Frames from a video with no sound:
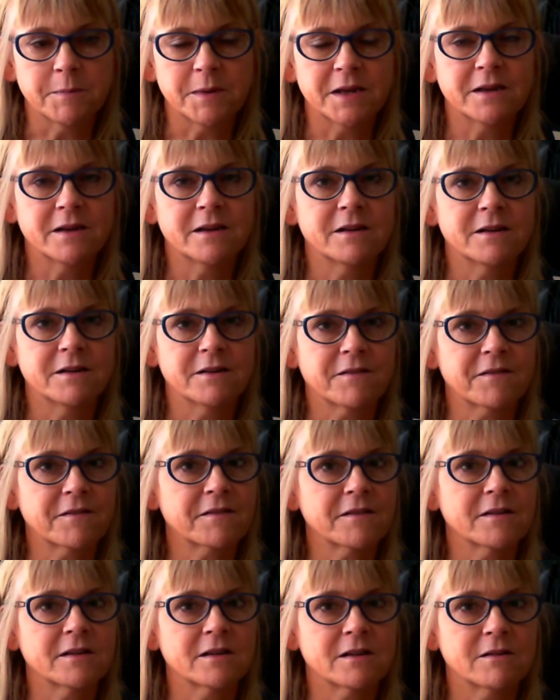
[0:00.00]
It
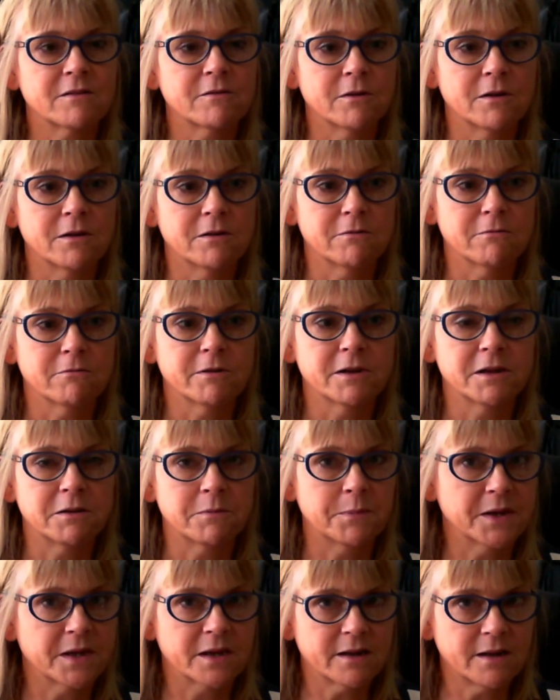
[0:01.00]
is a real
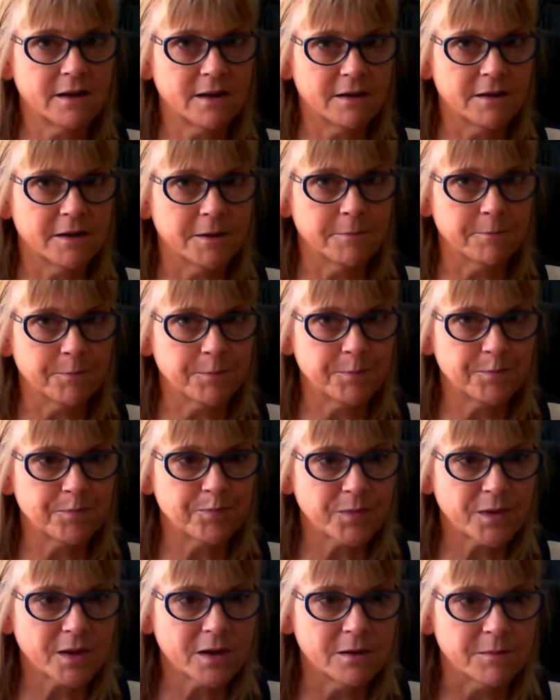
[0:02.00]
big climb
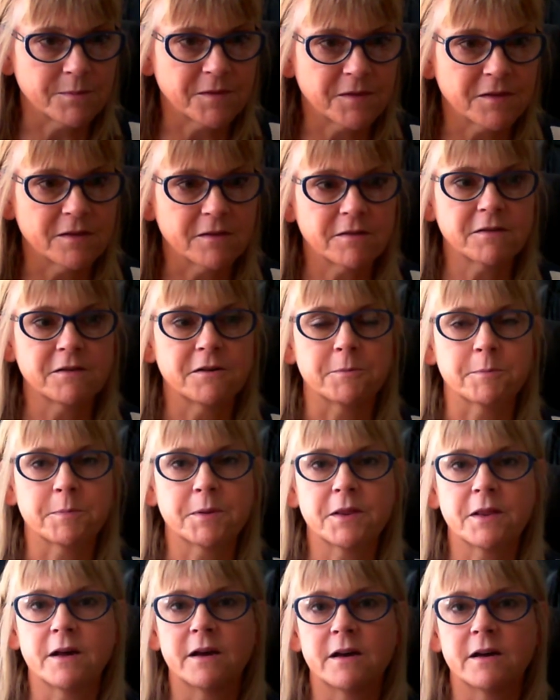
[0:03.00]
up to the top
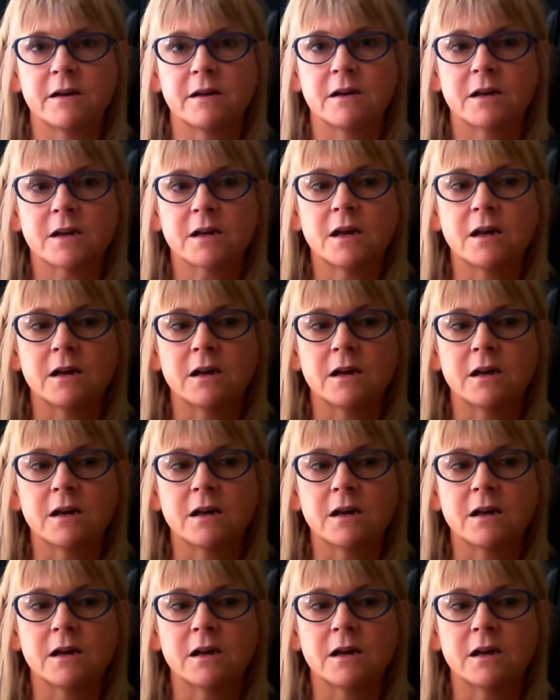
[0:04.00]
there,